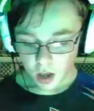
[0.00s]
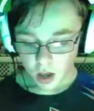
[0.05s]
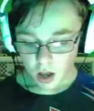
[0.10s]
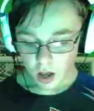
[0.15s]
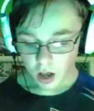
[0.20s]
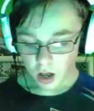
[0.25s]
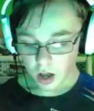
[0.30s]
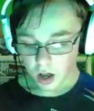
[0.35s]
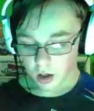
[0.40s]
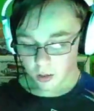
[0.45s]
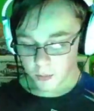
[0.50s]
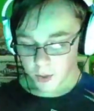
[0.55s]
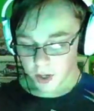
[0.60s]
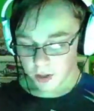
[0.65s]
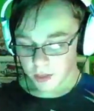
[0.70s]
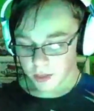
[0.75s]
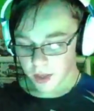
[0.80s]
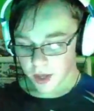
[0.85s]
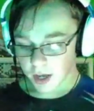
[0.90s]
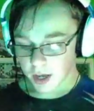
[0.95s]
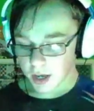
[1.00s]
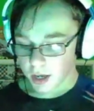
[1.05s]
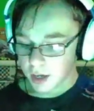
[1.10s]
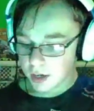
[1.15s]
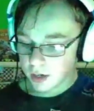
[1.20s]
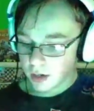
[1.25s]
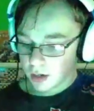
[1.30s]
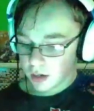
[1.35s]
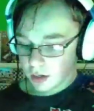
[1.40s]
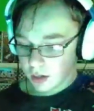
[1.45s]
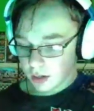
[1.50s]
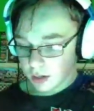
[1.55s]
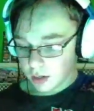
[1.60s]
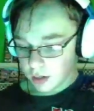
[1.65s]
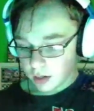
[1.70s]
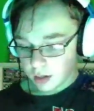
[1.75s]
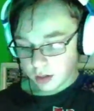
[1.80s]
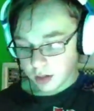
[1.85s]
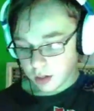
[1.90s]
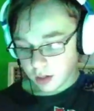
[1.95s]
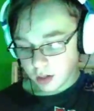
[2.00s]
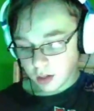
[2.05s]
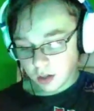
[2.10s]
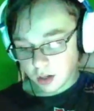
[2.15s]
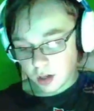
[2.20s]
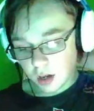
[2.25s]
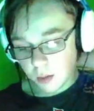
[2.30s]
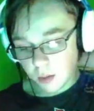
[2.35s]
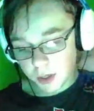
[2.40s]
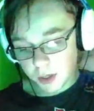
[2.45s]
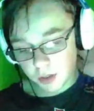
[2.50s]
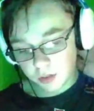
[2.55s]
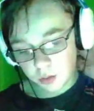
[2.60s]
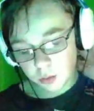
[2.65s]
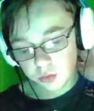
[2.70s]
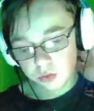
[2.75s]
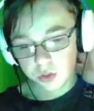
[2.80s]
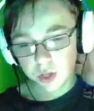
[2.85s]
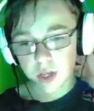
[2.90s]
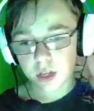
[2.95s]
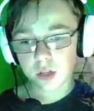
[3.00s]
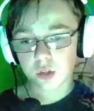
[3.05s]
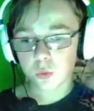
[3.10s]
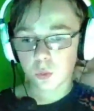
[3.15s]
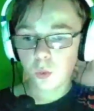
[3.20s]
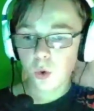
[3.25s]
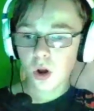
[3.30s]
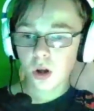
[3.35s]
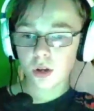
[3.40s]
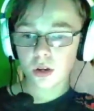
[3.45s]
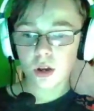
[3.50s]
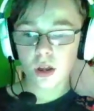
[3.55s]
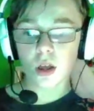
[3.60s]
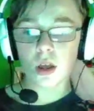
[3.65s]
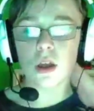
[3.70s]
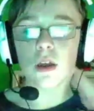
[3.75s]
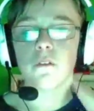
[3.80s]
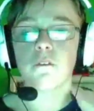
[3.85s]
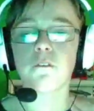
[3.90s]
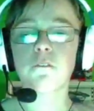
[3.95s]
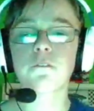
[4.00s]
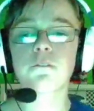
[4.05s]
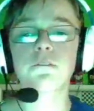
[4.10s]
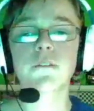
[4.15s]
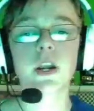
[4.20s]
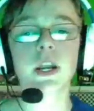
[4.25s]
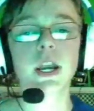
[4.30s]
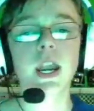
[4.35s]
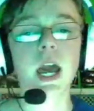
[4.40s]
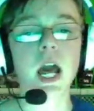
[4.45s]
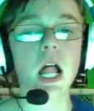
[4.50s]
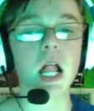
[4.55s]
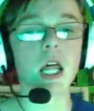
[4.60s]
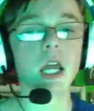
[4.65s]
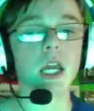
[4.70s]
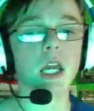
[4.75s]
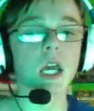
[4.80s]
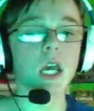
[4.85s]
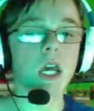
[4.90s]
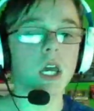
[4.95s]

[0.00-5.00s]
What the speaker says: And then coming to stage 1 finale,